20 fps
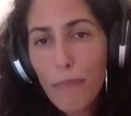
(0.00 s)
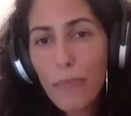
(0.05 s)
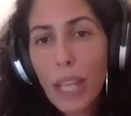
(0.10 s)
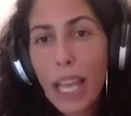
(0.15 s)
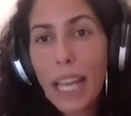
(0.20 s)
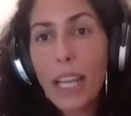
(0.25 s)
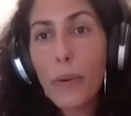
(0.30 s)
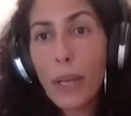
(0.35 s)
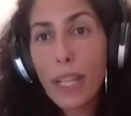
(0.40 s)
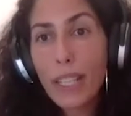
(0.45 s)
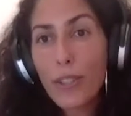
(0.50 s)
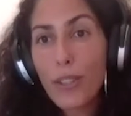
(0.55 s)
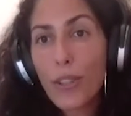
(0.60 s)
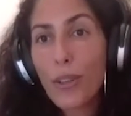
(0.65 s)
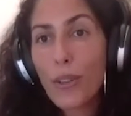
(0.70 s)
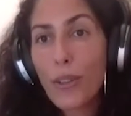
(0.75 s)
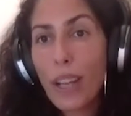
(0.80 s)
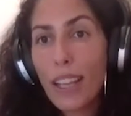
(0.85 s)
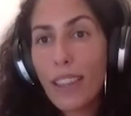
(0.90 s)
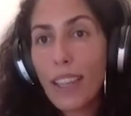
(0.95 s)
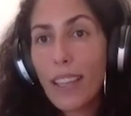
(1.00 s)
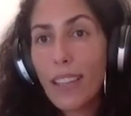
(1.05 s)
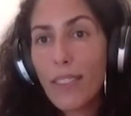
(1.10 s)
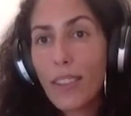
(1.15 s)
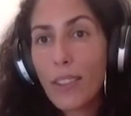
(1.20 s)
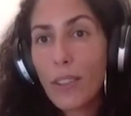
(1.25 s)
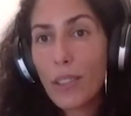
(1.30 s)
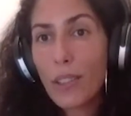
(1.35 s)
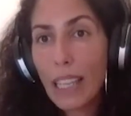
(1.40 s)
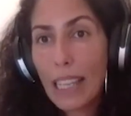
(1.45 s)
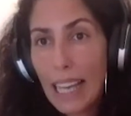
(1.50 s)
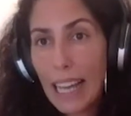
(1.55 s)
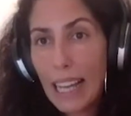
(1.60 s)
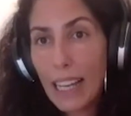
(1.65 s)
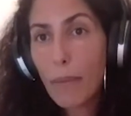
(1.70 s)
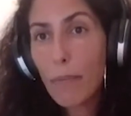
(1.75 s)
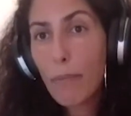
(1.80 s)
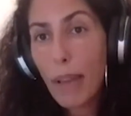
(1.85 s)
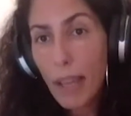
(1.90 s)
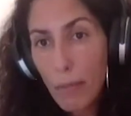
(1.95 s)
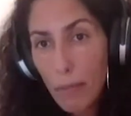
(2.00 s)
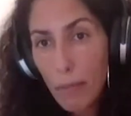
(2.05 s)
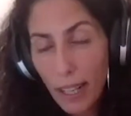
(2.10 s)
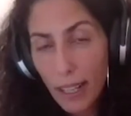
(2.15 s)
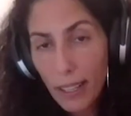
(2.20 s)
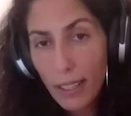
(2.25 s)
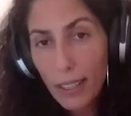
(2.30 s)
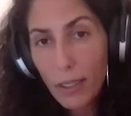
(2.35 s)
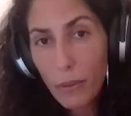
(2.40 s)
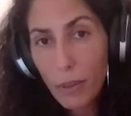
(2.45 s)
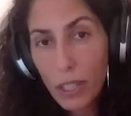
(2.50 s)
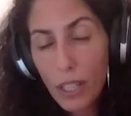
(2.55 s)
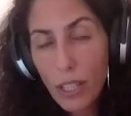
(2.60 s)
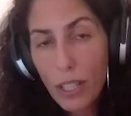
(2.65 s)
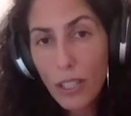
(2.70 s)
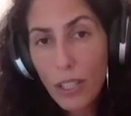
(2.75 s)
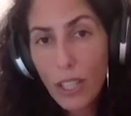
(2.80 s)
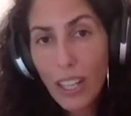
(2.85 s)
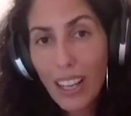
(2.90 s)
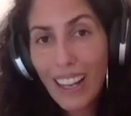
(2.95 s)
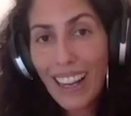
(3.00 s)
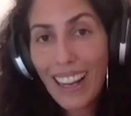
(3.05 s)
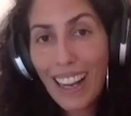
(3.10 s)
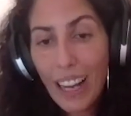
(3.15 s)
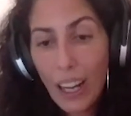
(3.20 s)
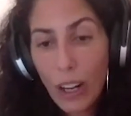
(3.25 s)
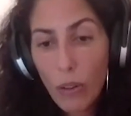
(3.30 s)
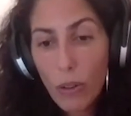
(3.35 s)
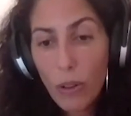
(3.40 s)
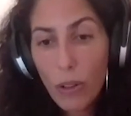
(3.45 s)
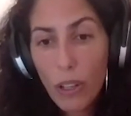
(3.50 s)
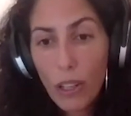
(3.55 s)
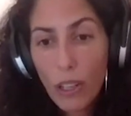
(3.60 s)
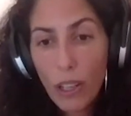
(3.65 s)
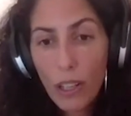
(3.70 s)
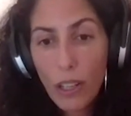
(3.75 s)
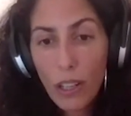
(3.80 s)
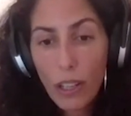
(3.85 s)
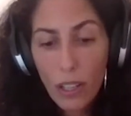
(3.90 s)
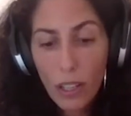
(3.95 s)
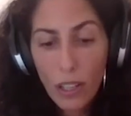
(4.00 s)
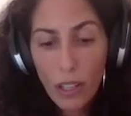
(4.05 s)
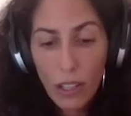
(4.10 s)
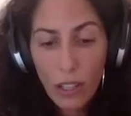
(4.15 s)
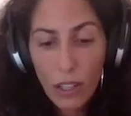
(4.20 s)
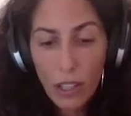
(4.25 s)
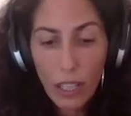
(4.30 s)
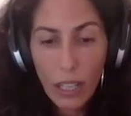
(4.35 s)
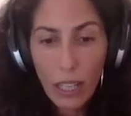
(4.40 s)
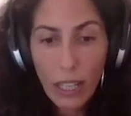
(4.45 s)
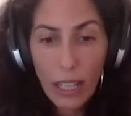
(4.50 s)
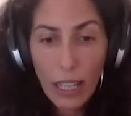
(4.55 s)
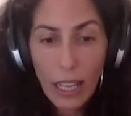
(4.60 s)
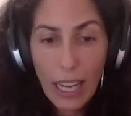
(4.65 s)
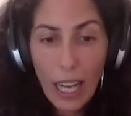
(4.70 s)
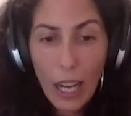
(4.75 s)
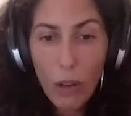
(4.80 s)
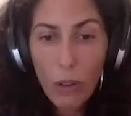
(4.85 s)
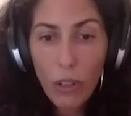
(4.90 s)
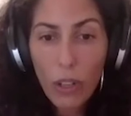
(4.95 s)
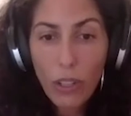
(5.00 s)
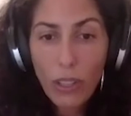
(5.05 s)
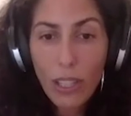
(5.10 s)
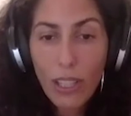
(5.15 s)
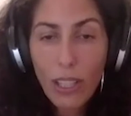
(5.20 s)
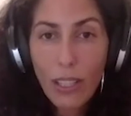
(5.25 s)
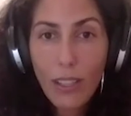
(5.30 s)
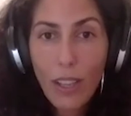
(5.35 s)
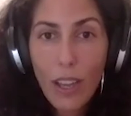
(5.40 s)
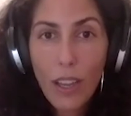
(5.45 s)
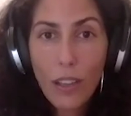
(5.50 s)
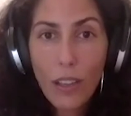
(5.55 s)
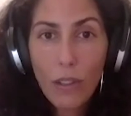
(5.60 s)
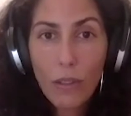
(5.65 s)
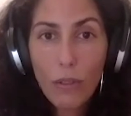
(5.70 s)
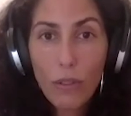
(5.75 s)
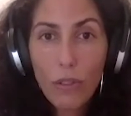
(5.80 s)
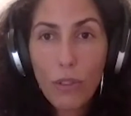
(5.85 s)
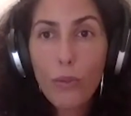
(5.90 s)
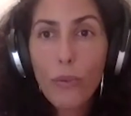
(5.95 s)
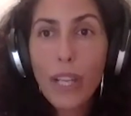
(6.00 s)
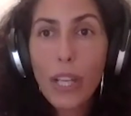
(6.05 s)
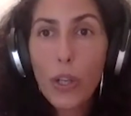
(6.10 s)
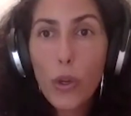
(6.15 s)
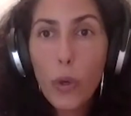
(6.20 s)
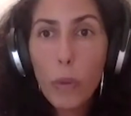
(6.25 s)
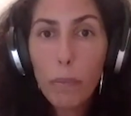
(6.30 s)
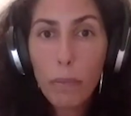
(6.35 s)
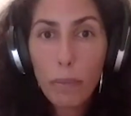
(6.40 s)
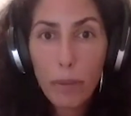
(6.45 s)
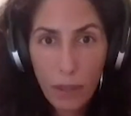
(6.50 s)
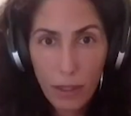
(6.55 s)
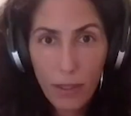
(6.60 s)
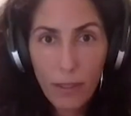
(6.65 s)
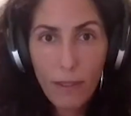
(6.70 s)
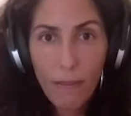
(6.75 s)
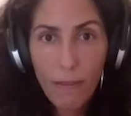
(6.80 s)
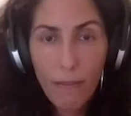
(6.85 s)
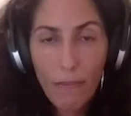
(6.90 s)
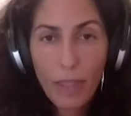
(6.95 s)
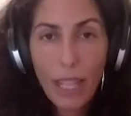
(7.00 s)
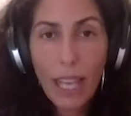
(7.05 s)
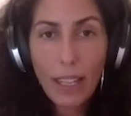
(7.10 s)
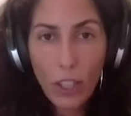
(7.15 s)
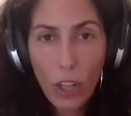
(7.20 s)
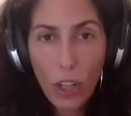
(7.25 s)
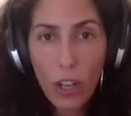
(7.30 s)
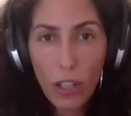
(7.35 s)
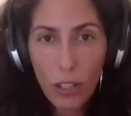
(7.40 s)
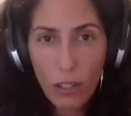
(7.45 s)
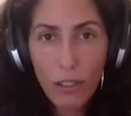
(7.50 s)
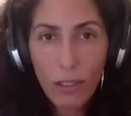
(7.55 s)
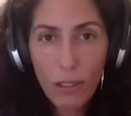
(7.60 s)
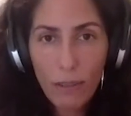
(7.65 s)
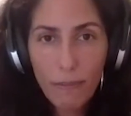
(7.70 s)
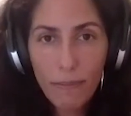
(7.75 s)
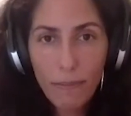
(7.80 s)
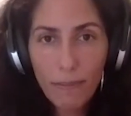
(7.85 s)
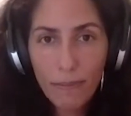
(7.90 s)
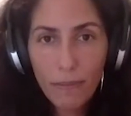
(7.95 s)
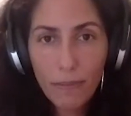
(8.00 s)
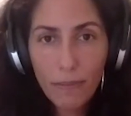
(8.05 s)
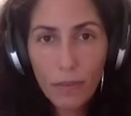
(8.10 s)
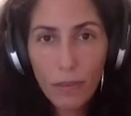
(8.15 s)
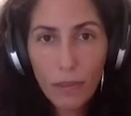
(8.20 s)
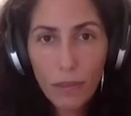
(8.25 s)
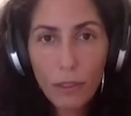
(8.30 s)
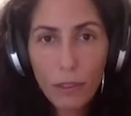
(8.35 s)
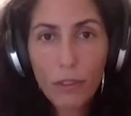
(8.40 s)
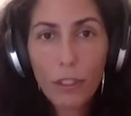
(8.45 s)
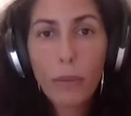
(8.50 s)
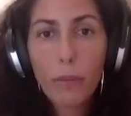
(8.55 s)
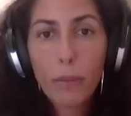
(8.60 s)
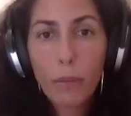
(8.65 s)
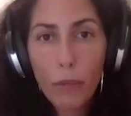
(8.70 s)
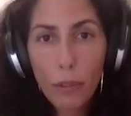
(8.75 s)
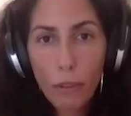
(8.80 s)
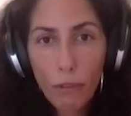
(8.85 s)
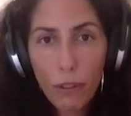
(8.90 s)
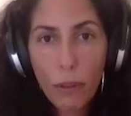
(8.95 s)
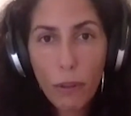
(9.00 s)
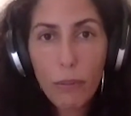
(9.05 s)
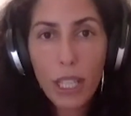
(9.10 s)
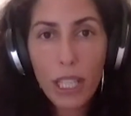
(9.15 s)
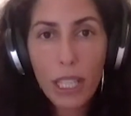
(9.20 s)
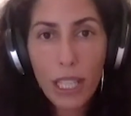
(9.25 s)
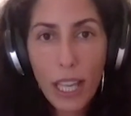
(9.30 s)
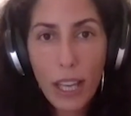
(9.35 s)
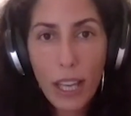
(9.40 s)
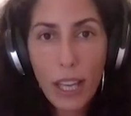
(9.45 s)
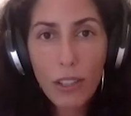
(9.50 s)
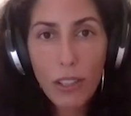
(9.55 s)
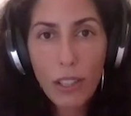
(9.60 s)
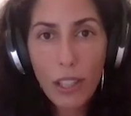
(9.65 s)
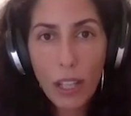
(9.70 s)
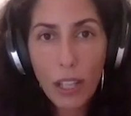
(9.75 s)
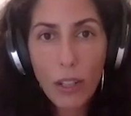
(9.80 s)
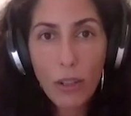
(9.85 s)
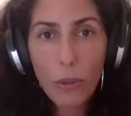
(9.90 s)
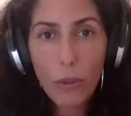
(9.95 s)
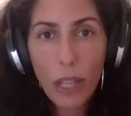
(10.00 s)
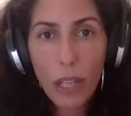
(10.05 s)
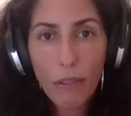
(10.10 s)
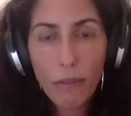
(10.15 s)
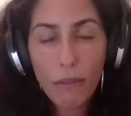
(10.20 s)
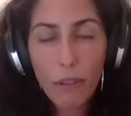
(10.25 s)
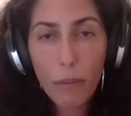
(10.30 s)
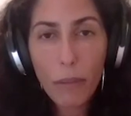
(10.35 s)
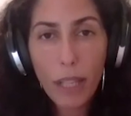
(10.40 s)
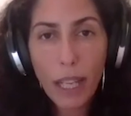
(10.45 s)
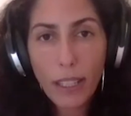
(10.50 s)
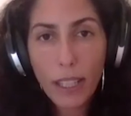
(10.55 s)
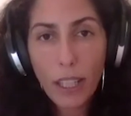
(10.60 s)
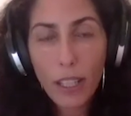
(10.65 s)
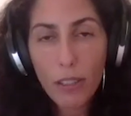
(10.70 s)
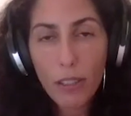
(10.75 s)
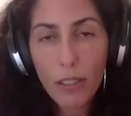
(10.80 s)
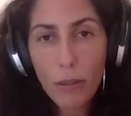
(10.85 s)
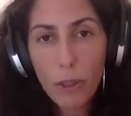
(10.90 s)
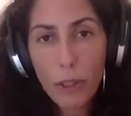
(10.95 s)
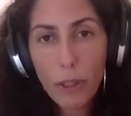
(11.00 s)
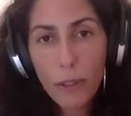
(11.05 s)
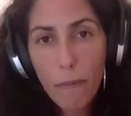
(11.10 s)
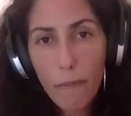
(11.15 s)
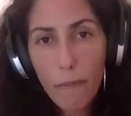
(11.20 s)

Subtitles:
Anyway, so, and then there's the CAC payback, which is how long does it take you to recoup that cost from the sales that you get from that customer.